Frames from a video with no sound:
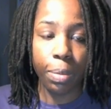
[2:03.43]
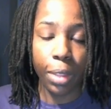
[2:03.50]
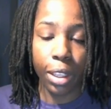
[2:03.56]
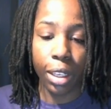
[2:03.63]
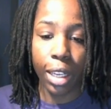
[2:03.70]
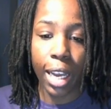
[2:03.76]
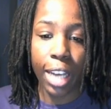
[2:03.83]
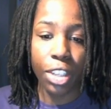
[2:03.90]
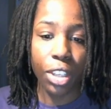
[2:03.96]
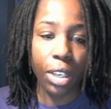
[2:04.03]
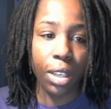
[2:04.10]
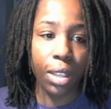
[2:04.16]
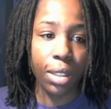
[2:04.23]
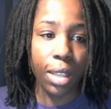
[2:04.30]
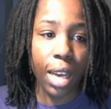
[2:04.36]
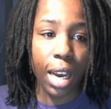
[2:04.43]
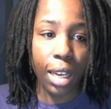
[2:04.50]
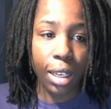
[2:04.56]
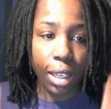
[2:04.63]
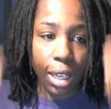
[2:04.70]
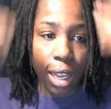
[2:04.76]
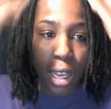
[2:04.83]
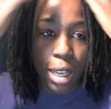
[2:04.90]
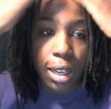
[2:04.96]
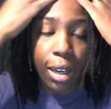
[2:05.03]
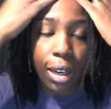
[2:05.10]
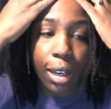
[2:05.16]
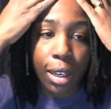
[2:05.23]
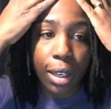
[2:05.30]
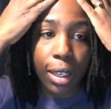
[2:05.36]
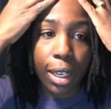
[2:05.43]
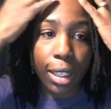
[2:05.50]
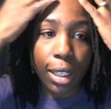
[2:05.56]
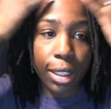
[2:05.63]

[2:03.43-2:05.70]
The latching is kind of like a